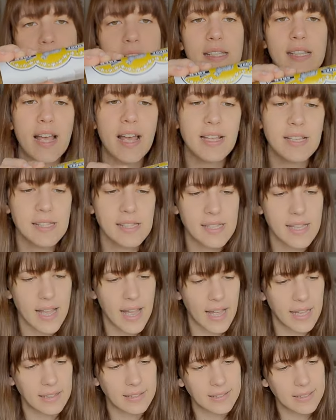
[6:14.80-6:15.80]
it says
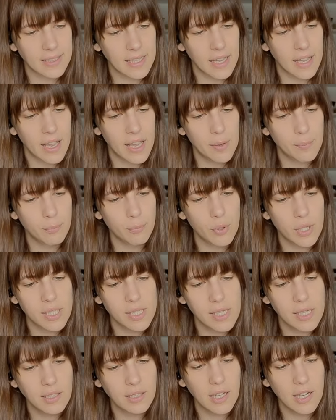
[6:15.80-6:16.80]
that
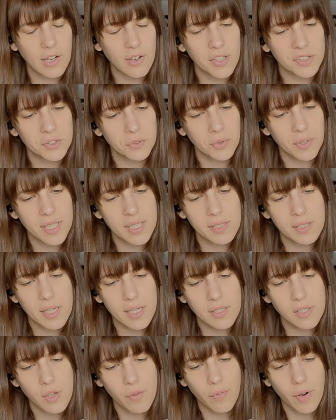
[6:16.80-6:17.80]
embracing the
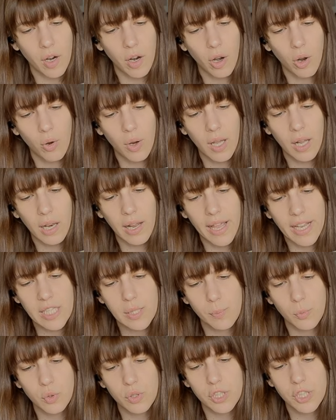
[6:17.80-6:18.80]
characteristics of our local
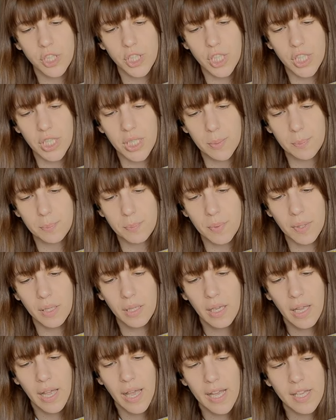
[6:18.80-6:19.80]
Exmoor sheep
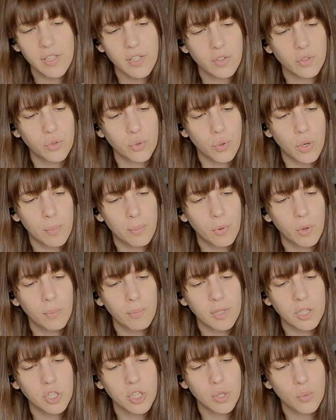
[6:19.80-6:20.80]
as a durable,
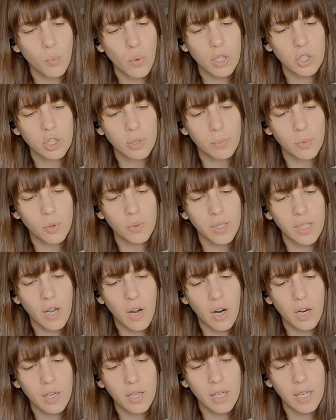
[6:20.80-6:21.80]
machine washable
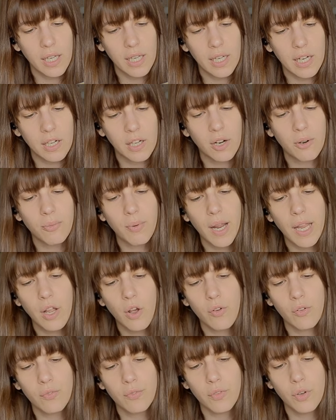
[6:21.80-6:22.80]
yarn in an array
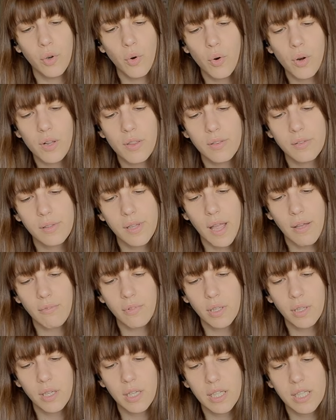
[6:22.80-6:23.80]
of North
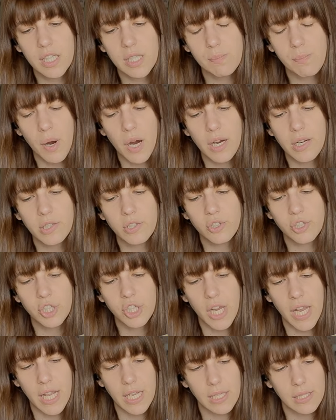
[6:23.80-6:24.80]
Devon inspired
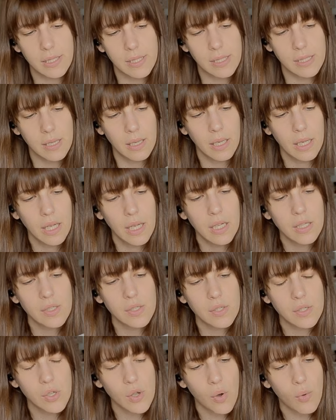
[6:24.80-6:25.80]
shades.
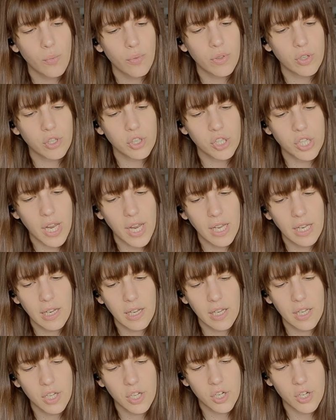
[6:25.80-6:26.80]
So the shade
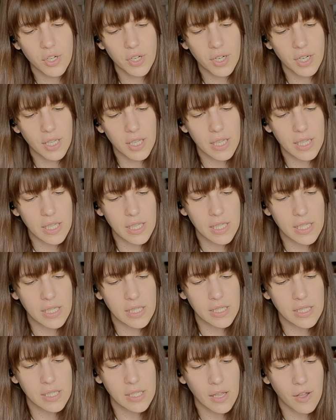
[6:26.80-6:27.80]
here
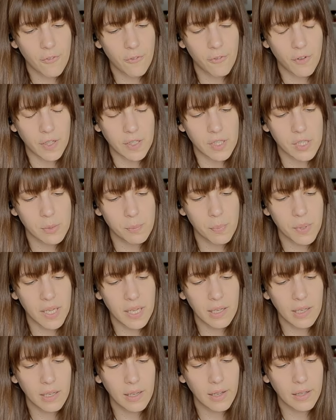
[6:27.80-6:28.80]
is
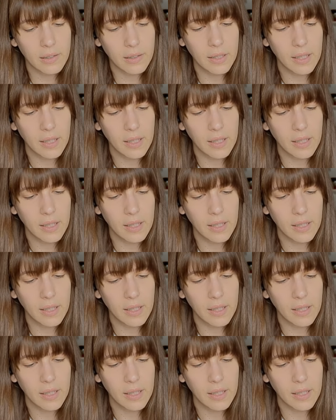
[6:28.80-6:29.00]
Fuzzpig,